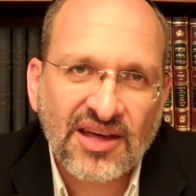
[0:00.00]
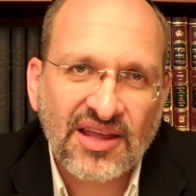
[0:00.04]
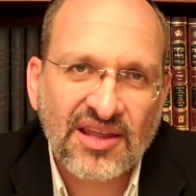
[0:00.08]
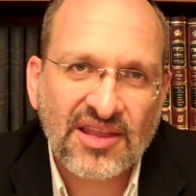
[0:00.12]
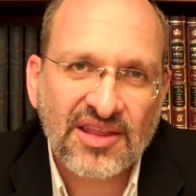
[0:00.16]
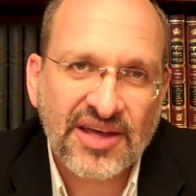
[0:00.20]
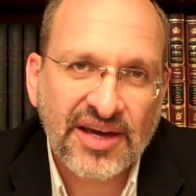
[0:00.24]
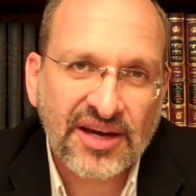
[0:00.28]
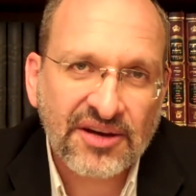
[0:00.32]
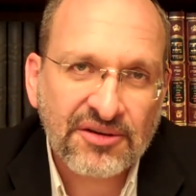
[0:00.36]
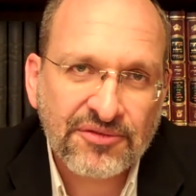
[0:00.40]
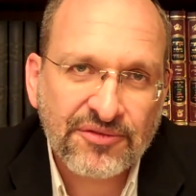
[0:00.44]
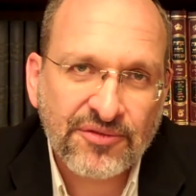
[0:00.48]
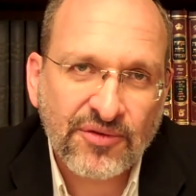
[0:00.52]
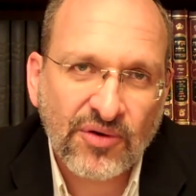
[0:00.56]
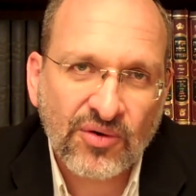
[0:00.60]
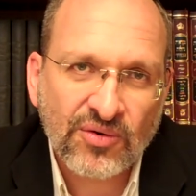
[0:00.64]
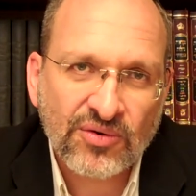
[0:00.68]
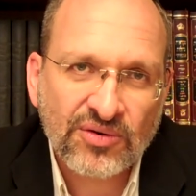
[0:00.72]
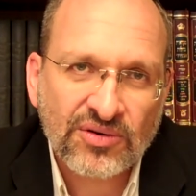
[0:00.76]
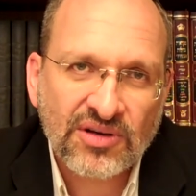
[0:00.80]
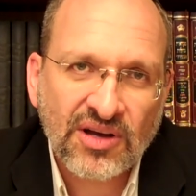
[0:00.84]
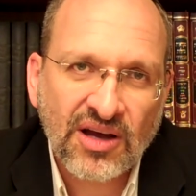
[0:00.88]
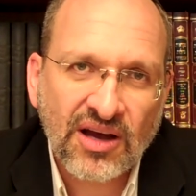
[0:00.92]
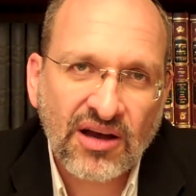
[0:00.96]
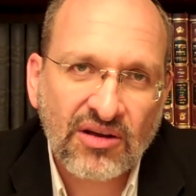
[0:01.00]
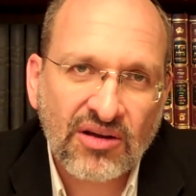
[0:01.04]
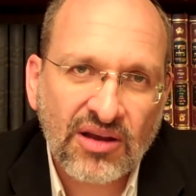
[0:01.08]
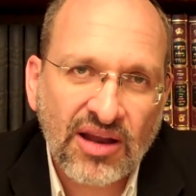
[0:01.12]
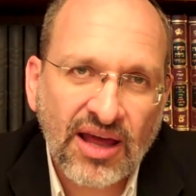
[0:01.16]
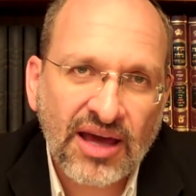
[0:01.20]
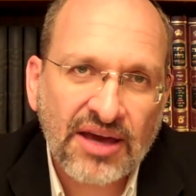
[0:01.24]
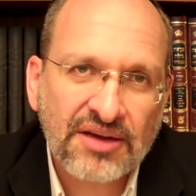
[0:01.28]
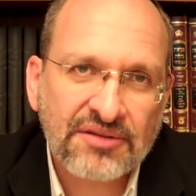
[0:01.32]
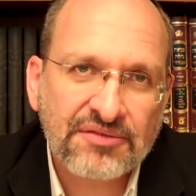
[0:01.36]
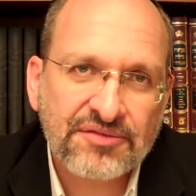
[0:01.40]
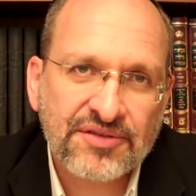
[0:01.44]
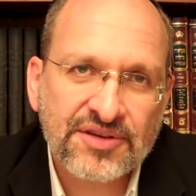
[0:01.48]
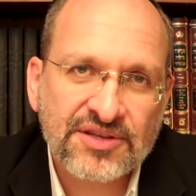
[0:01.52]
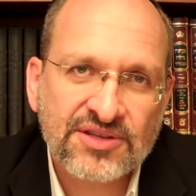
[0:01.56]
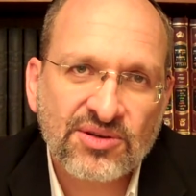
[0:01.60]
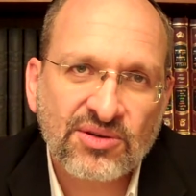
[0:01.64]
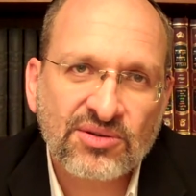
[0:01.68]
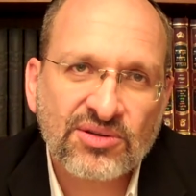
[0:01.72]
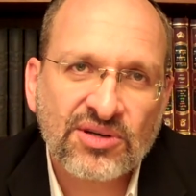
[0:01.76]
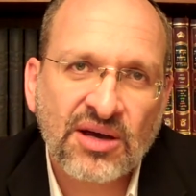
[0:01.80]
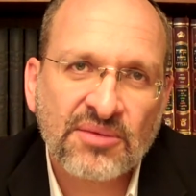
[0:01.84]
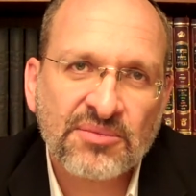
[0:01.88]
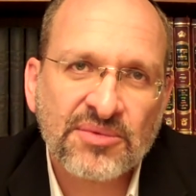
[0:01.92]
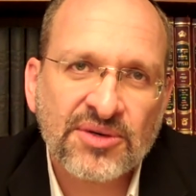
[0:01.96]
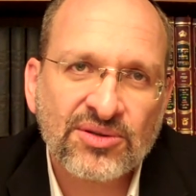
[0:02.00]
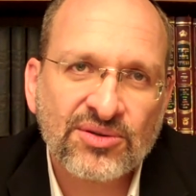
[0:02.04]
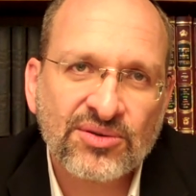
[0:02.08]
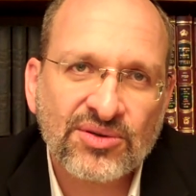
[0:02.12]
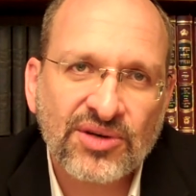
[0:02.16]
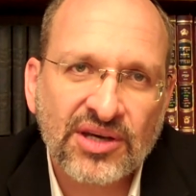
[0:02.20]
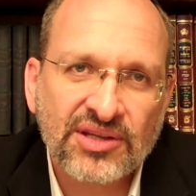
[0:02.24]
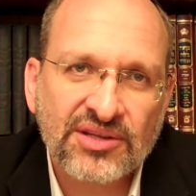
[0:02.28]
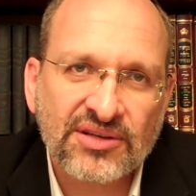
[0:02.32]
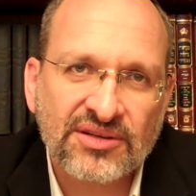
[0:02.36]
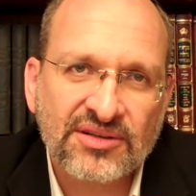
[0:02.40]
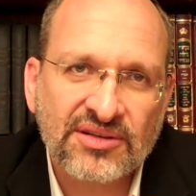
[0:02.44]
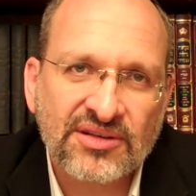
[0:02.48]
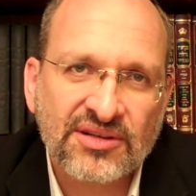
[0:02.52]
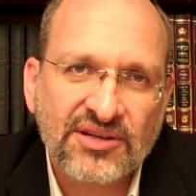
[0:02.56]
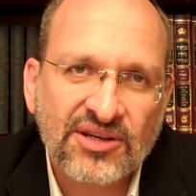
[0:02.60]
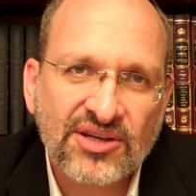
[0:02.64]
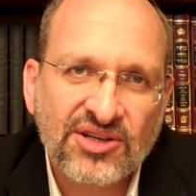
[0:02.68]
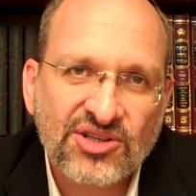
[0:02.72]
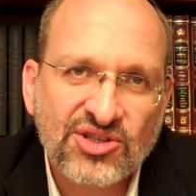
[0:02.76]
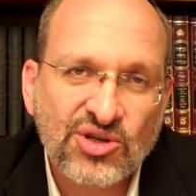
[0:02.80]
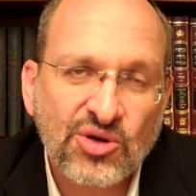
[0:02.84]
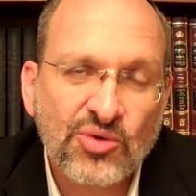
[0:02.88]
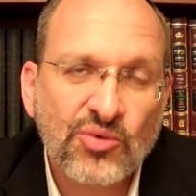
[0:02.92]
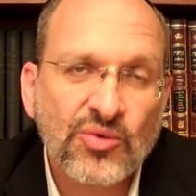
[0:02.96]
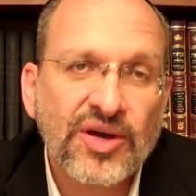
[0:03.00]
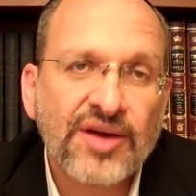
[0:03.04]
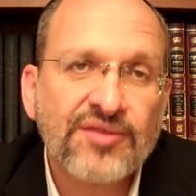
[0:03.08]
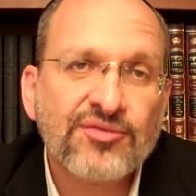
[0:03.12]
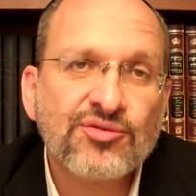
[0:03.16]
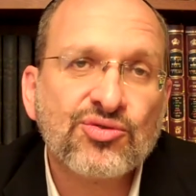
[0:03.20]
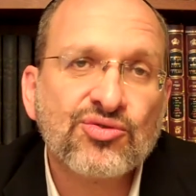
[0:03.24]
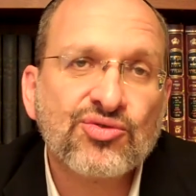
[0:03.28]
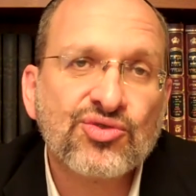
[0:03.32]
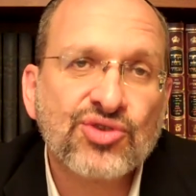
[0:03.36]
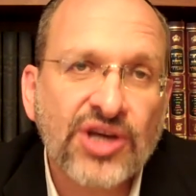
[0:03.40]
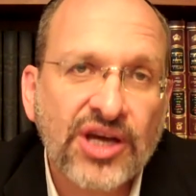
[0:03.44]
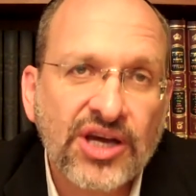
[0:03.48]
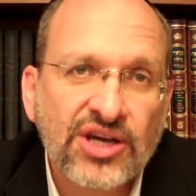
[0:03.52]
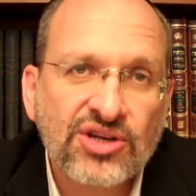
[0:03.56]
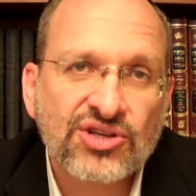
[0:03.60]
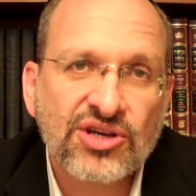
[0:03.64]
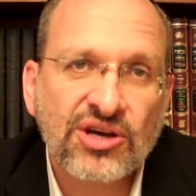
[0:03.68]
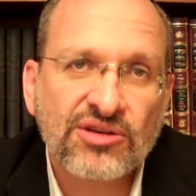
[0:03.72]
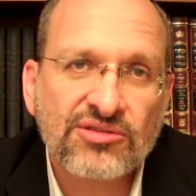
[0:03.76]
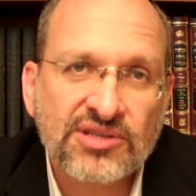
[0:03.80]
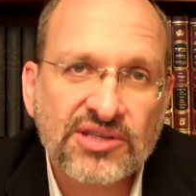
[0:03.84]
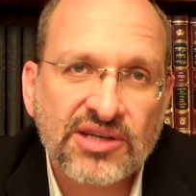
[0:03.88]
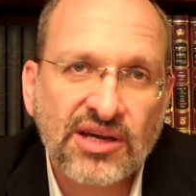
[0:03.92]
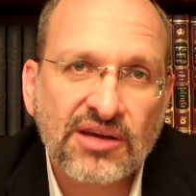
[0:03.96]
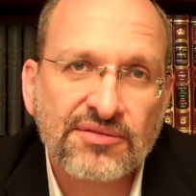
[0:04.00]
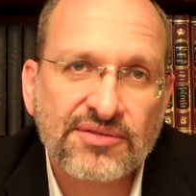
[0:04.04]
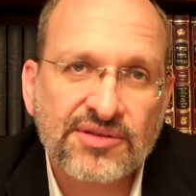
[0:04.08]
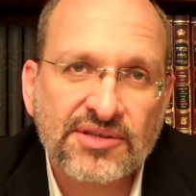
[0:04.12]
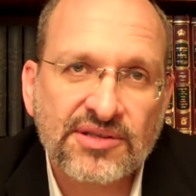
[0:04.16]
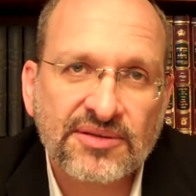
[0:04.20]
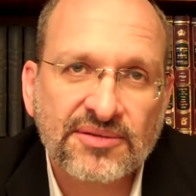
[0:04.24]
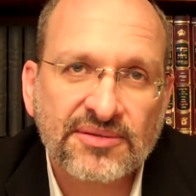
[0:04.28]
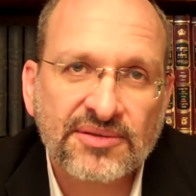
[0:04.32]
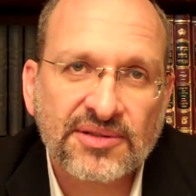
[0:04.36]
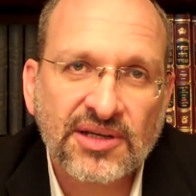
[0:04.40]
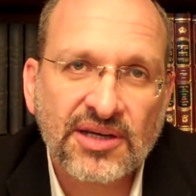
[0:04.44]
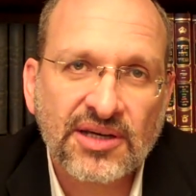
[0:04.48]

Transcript: Therefore, our life is not coming together. So we have to change ourselves.